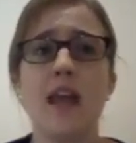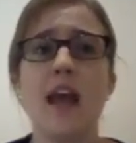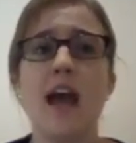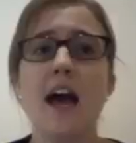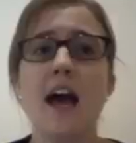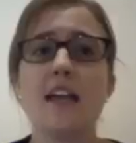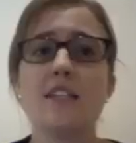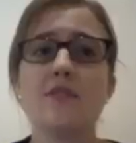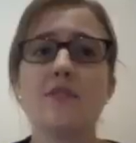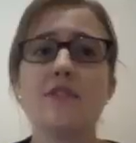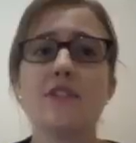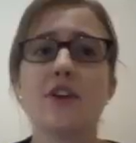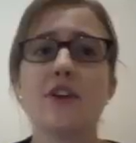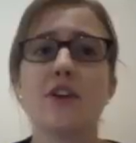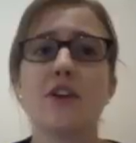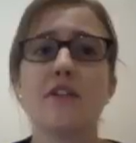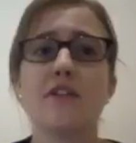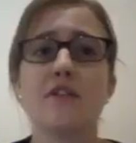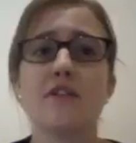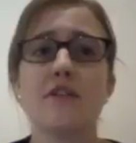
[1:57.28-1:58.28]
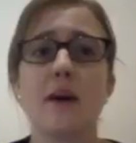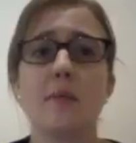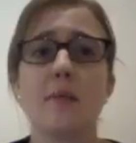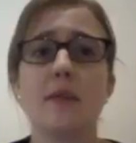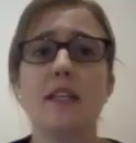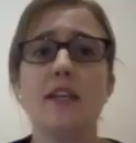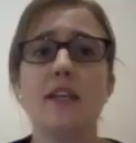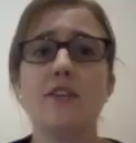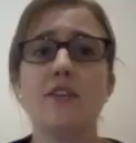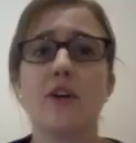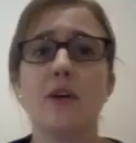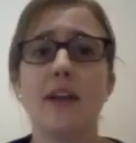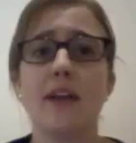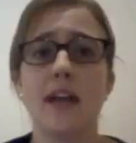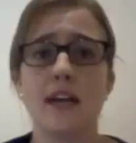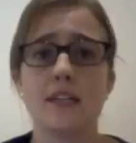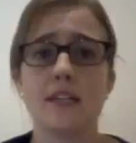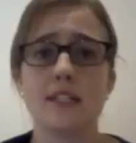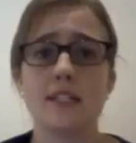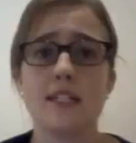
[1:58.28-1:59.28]
As a result of the rapidly growing
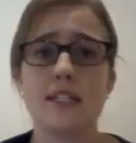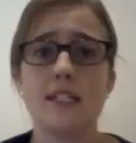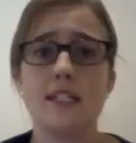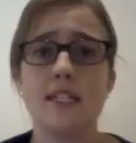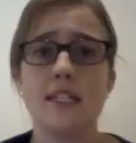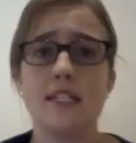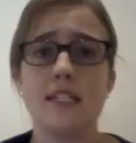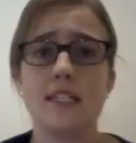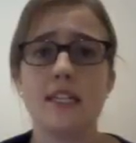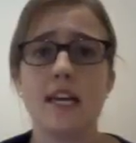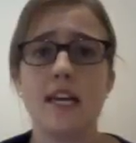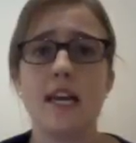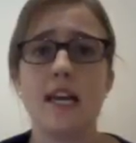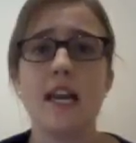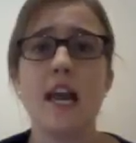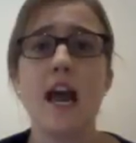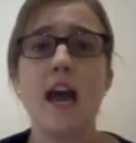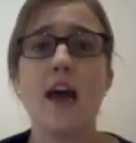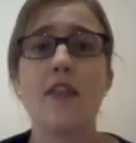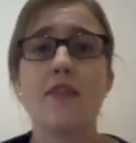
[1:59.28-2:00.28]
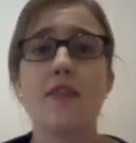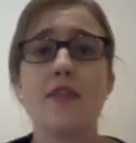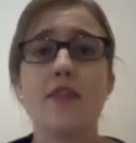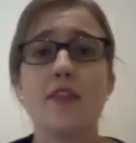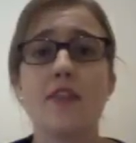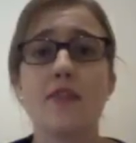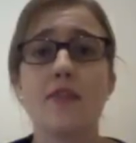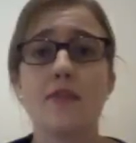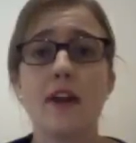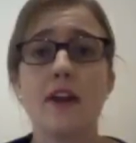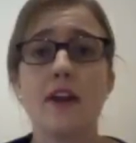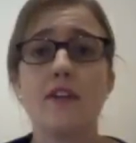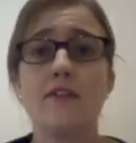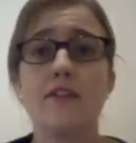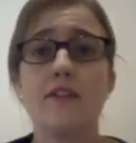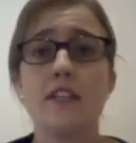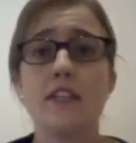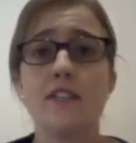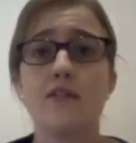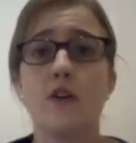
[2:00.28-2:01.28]
access to internet and the threat of
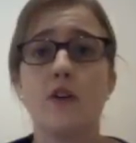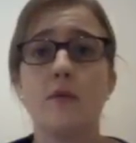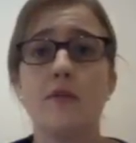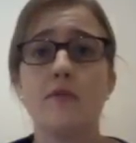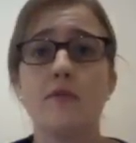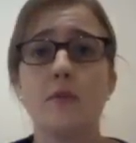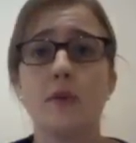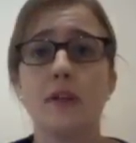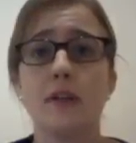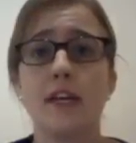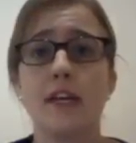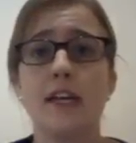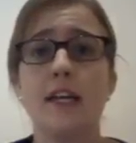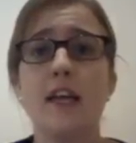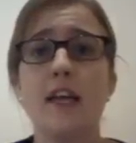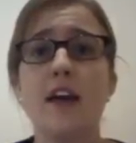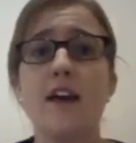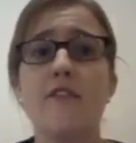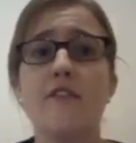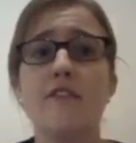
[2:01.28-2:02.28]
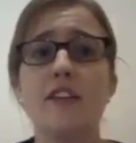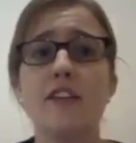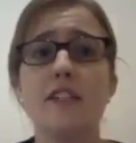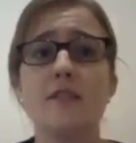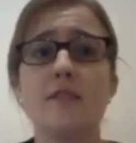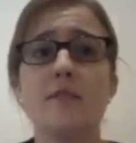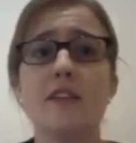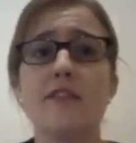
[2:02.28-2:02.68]
this form of bullying, victims are